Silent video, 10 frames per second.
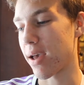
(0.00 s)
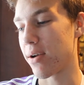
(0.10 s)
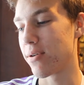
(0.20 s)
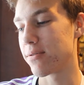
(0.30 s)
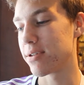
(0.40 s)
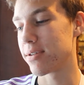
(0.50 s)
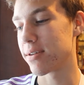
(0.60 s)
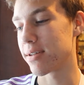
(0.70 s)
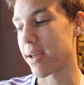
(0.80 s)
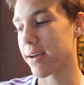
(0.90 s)
I don't know if she's
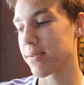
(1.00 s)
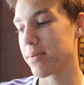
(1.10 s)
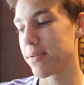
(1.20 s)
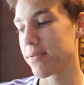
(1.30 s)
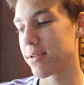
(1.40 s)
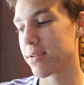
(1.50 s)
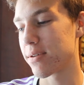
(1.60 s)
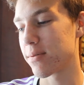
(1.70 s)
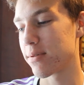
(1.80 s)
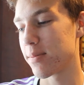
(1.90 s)
gonna text me or if she's
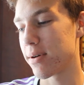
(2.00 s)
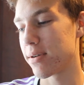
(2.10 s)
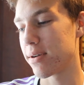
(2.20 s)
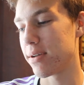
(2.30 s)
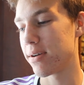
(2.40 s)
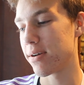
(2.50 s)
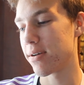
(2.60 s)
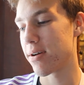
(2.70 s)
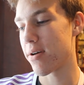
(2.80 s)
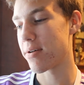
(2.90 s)
gonna respond on here.